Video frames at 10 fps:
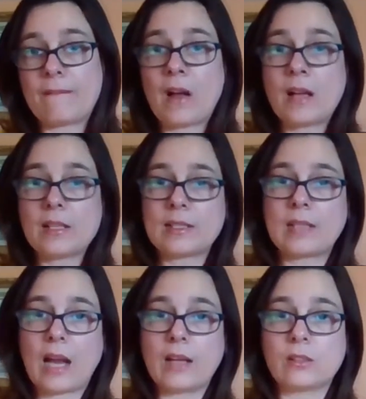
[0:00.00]
font
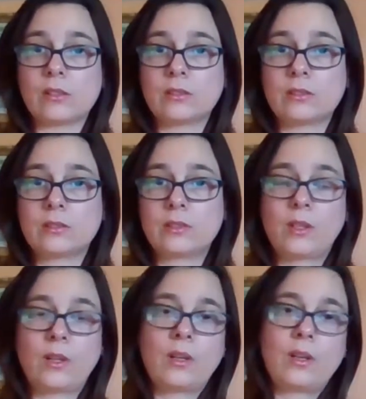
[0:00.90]
style
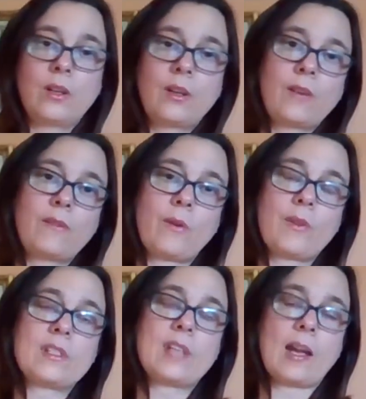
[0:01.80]
for
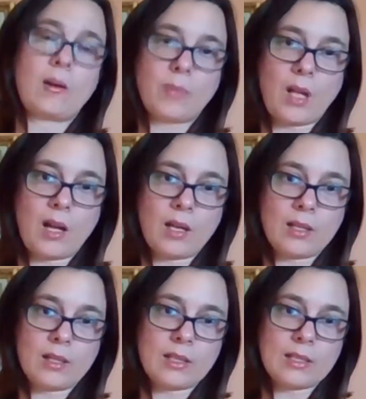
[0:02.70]
the title block.
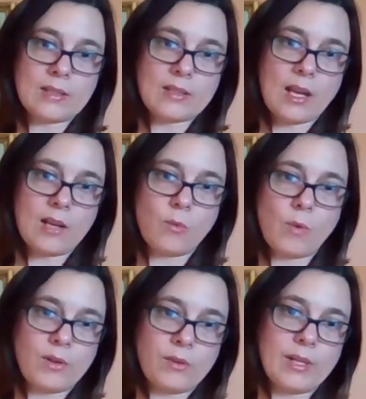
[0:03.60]
Because I was kind of
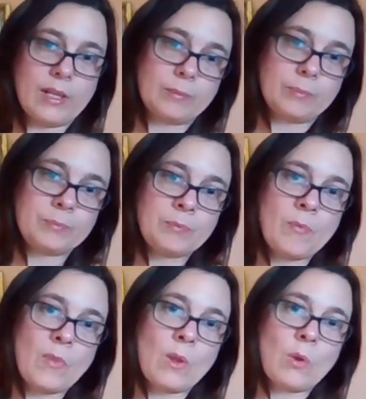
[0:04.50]
wondering,
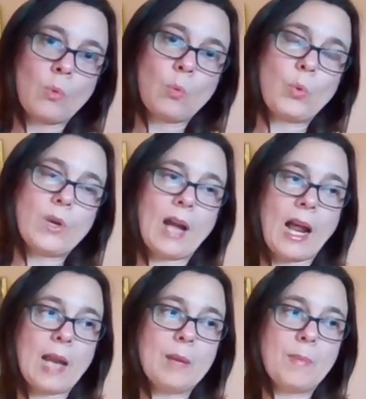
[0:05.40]
would
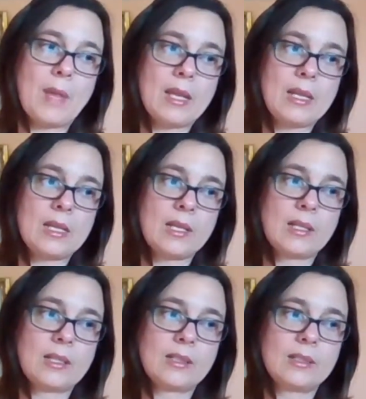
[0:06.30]
I make,
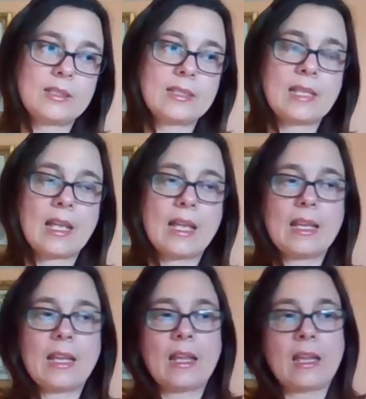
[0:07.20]

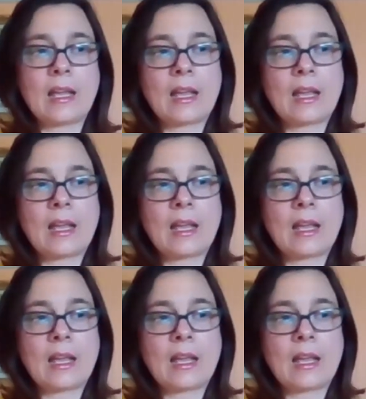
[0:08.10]
say,